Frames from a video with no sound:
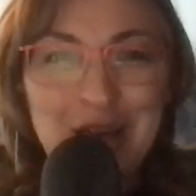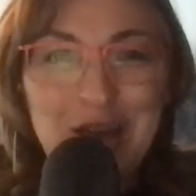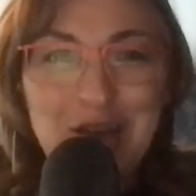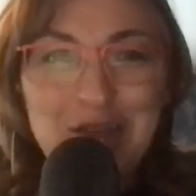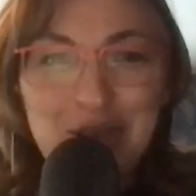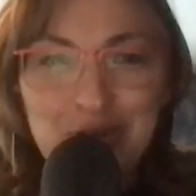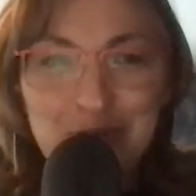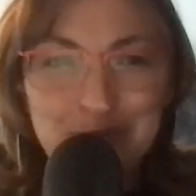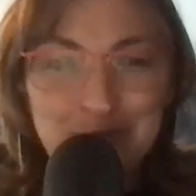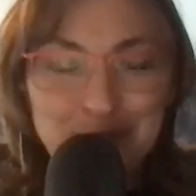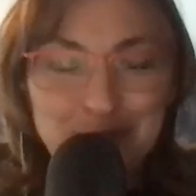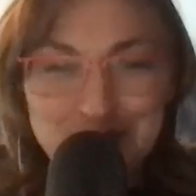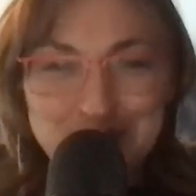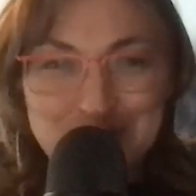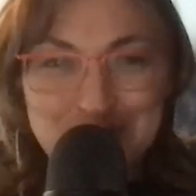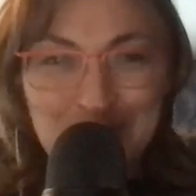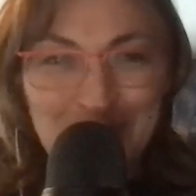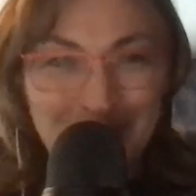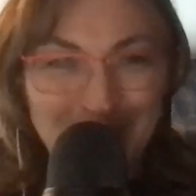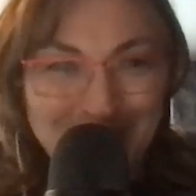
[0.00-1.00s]
The first
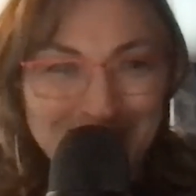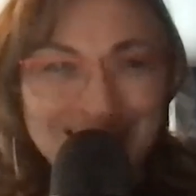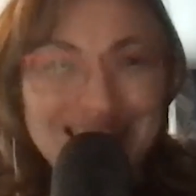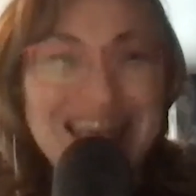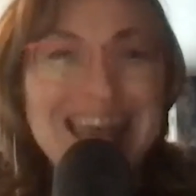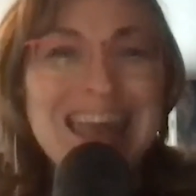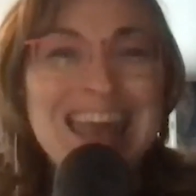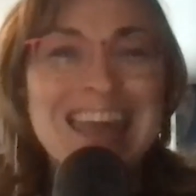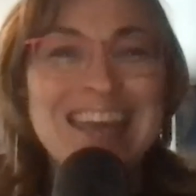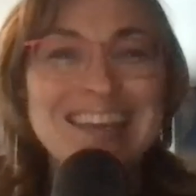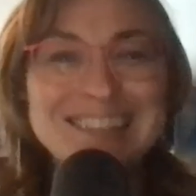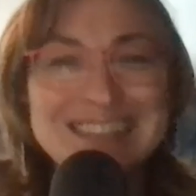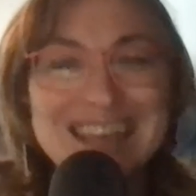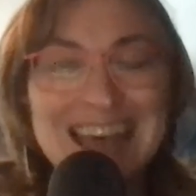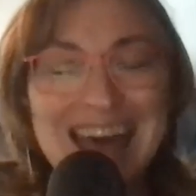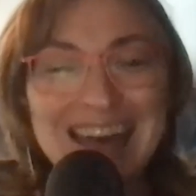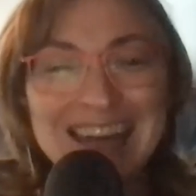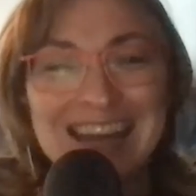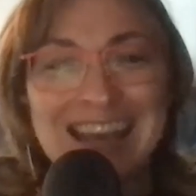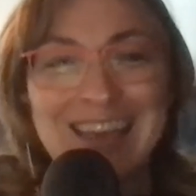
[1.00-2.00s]
part is
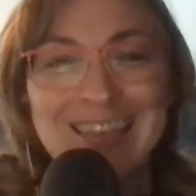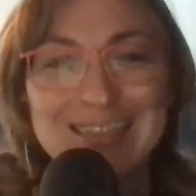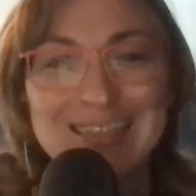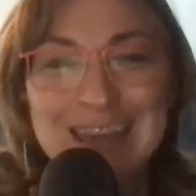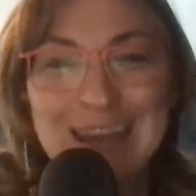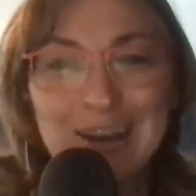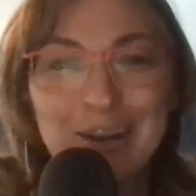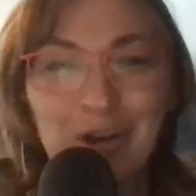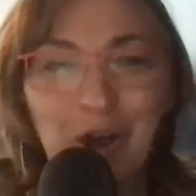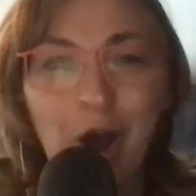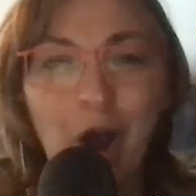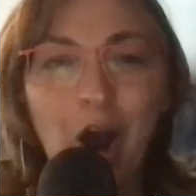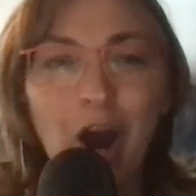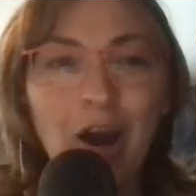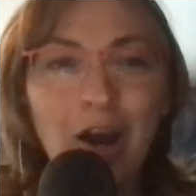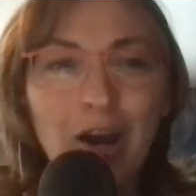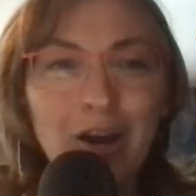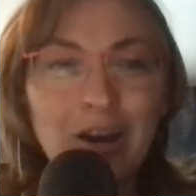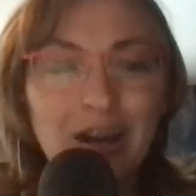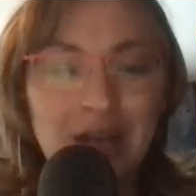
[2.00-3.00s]
that there
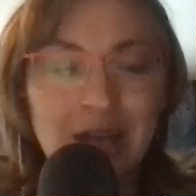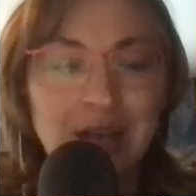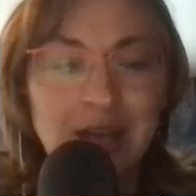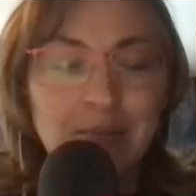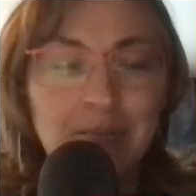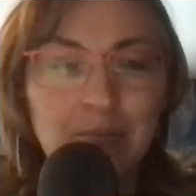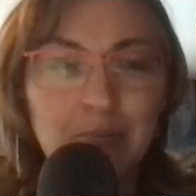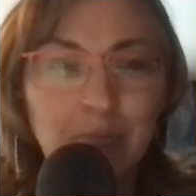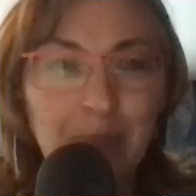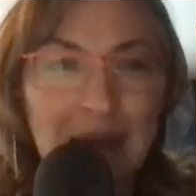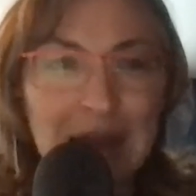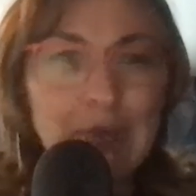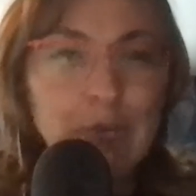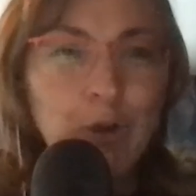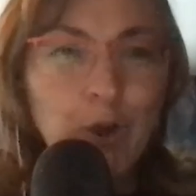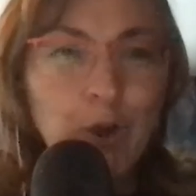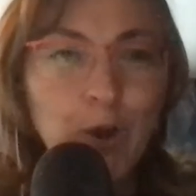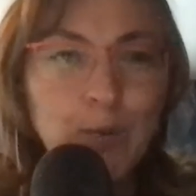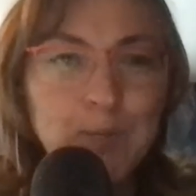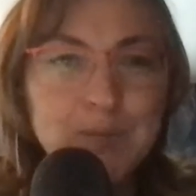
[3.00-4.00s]
are
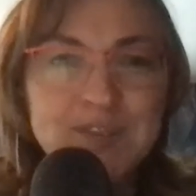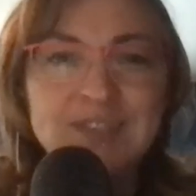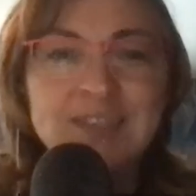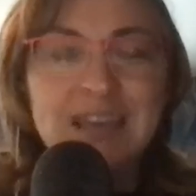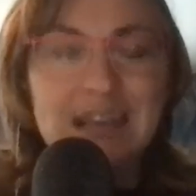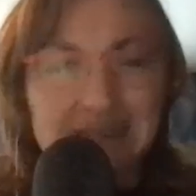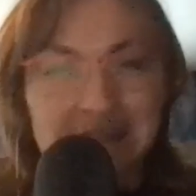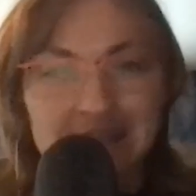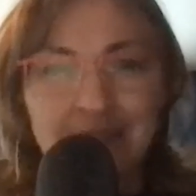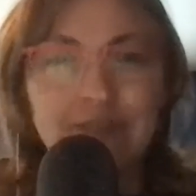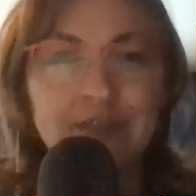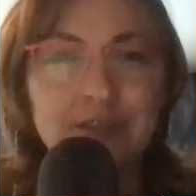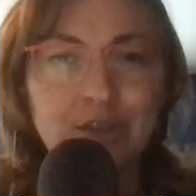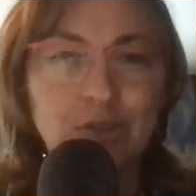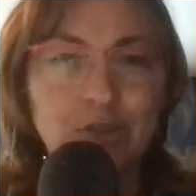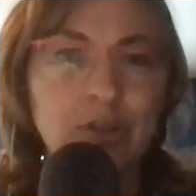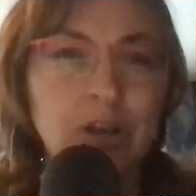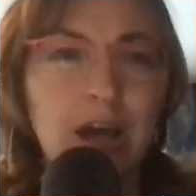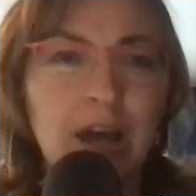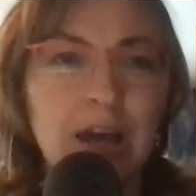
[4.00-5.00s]
microbes that live in your
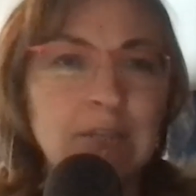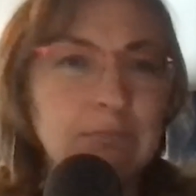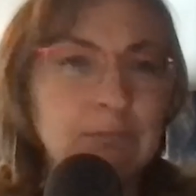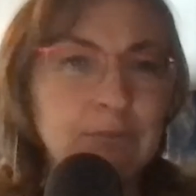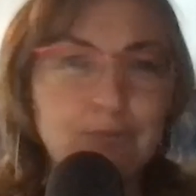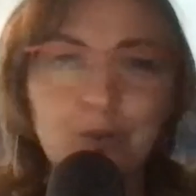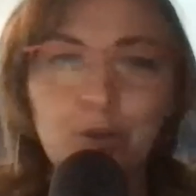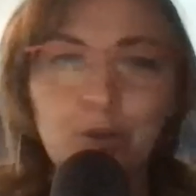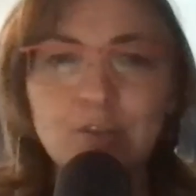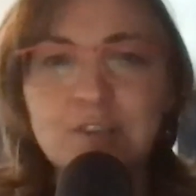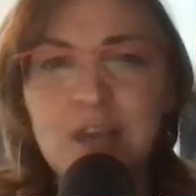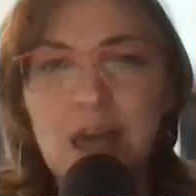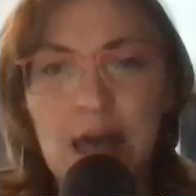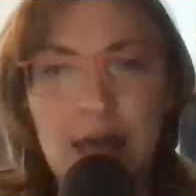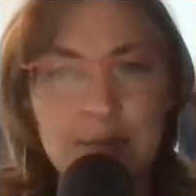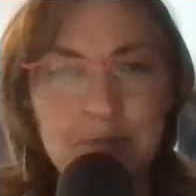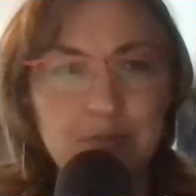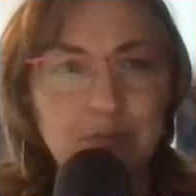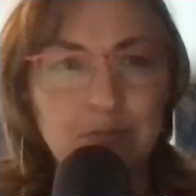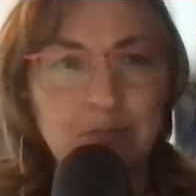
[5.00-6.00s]
gut full time,
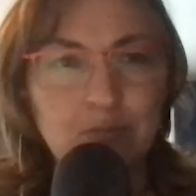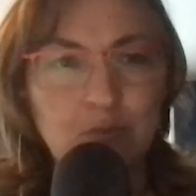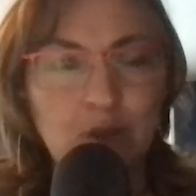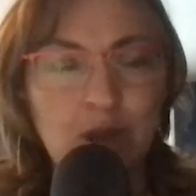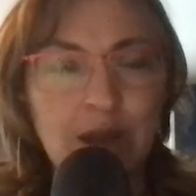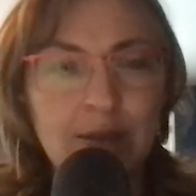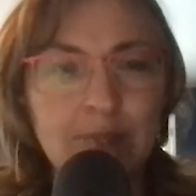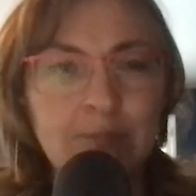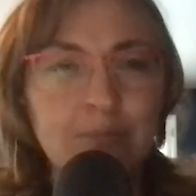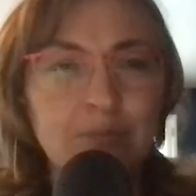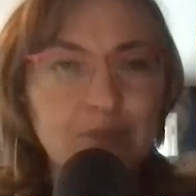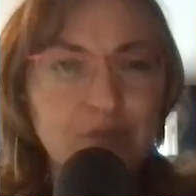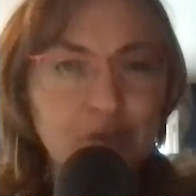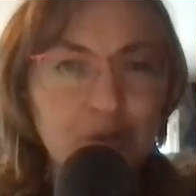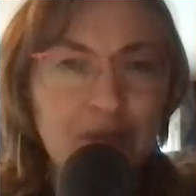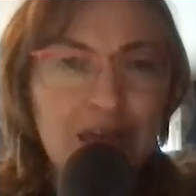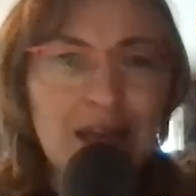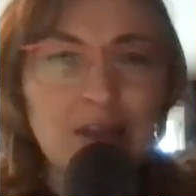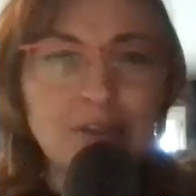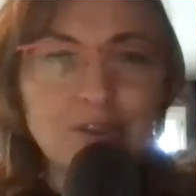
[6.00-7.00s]
right? So
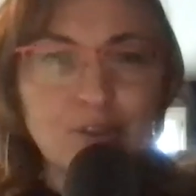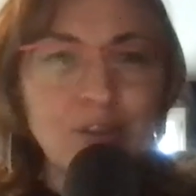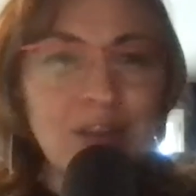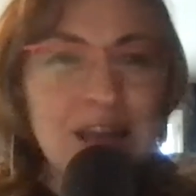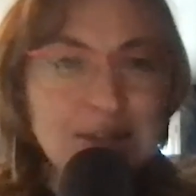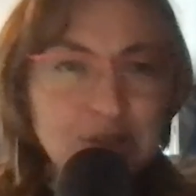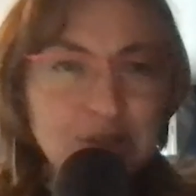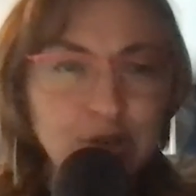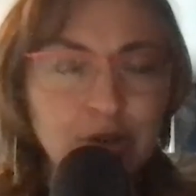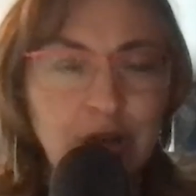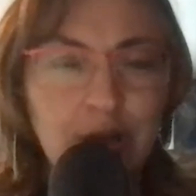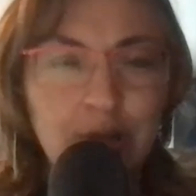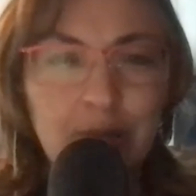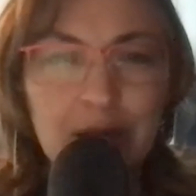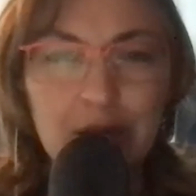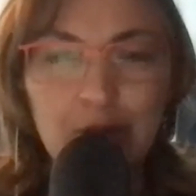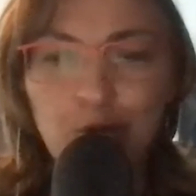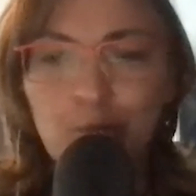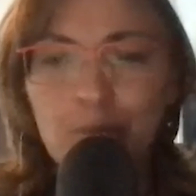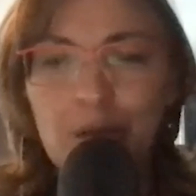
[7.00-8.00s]
that's your gut
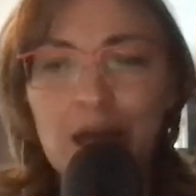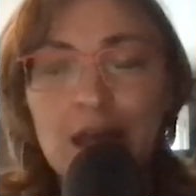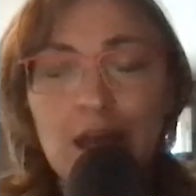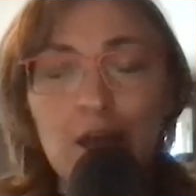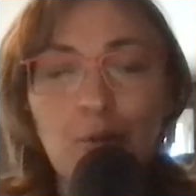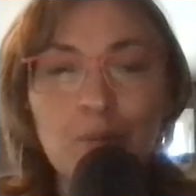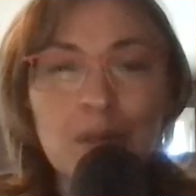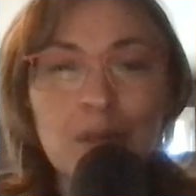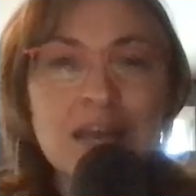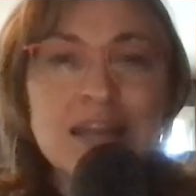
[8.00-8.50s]
microbiome.